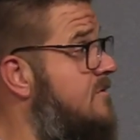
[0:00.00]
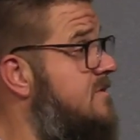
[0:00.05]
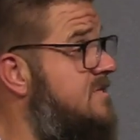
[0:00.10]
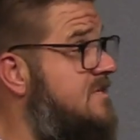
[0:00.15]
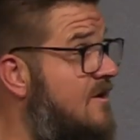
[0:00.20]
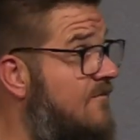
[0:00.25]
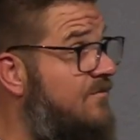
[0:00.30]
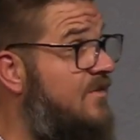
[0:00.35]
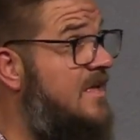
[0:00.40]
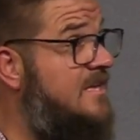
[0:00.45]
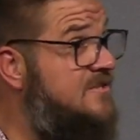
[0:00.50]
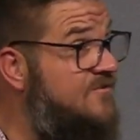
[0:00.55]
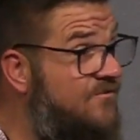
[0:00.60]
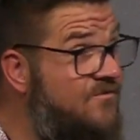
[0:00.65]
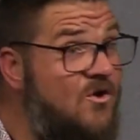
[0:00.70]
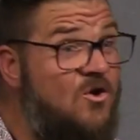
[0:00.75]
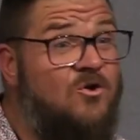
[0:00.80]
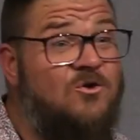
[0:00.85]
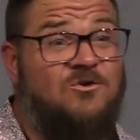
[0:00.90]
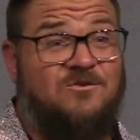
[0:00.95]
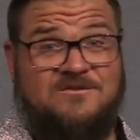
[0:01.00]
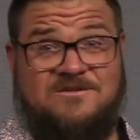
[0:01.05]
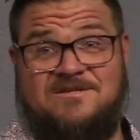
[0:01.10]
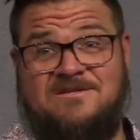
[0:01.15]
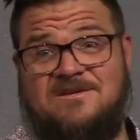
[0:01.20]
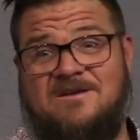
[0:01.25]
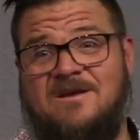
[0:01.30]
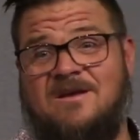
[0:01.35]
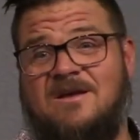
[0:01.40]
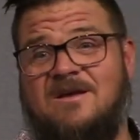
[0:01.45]
stuff that's
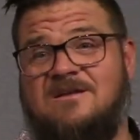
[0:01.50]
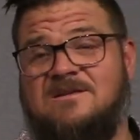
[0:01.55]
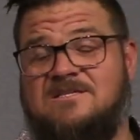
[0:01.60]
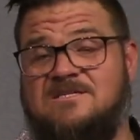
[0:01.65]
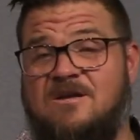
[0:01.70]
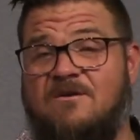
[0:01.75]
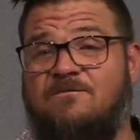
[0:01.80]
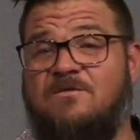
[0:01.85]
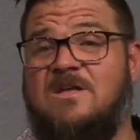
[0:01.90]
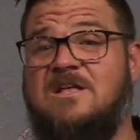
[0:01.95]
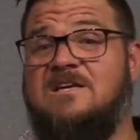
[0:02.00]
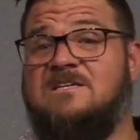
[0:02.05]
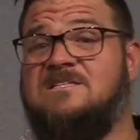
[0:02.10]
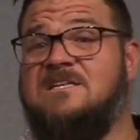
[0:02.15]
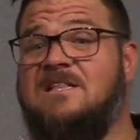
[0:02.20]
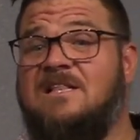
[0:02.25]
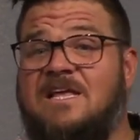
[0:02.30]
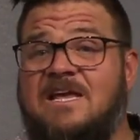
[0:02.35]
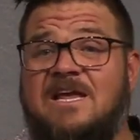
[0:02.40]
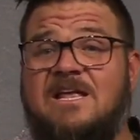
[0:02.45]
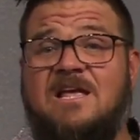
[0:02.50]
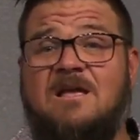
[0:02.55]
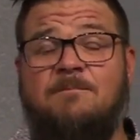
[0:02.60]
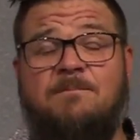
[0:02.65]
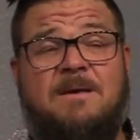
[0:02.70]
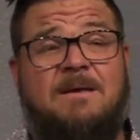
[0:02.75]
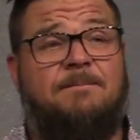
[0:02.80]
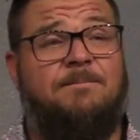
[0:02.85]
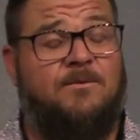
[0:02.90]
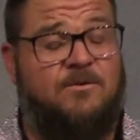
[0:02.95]
false stuff that is leading
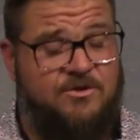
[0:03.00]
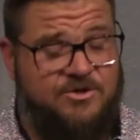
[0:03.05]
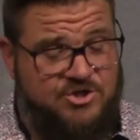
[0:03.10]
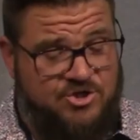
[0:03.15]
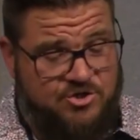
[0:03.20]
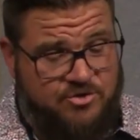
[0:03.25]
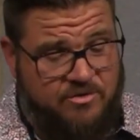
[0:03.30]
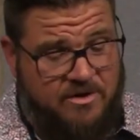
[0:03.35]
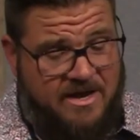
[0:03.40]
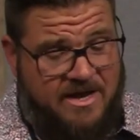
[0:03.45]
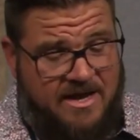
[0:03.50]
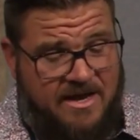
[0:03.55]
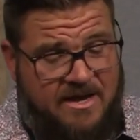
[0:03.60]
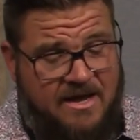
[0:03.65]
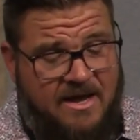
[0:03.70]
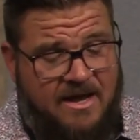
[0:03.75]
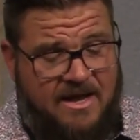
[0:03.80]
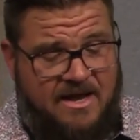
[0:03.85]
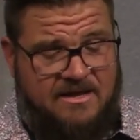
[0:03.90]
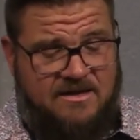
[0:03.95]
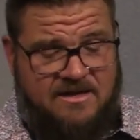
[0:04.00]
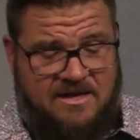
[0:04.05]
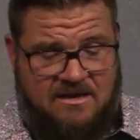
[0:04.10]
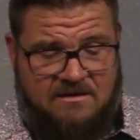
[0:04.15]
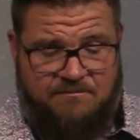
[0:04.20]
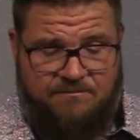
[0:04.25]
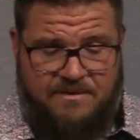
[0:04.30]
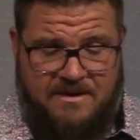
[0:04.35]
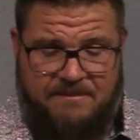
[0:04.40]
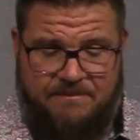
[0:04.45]
people astray and
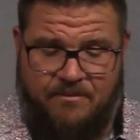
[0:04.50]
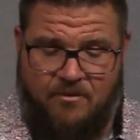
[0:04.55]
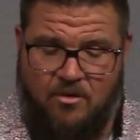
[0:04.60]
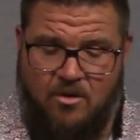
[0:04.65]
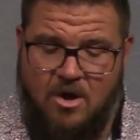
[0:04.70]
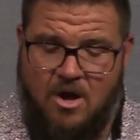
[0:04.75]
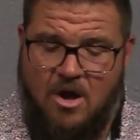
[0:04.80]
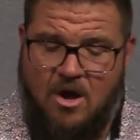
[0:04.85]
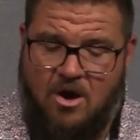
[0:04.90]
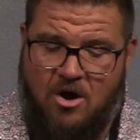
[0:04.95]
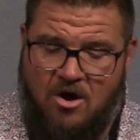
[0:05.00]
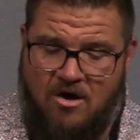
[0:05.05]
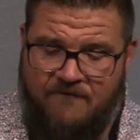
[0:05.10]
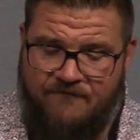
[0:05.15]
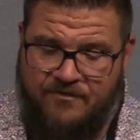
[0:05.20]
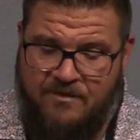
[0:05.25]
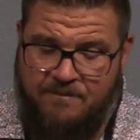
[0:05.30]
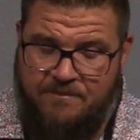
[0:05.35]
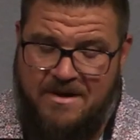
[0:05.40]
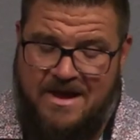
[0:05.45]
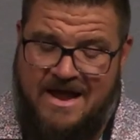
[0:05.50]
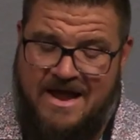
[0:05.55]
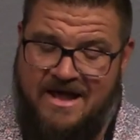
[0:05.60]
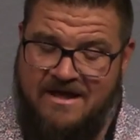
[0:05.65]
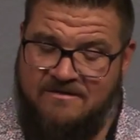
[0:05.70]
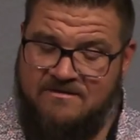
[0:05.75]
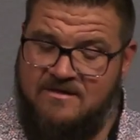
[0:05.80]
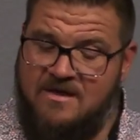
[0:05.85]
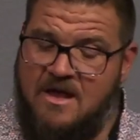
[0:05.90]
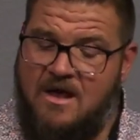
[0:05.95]
getting people off the
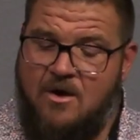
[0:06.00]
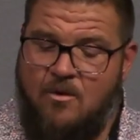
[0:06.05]
path.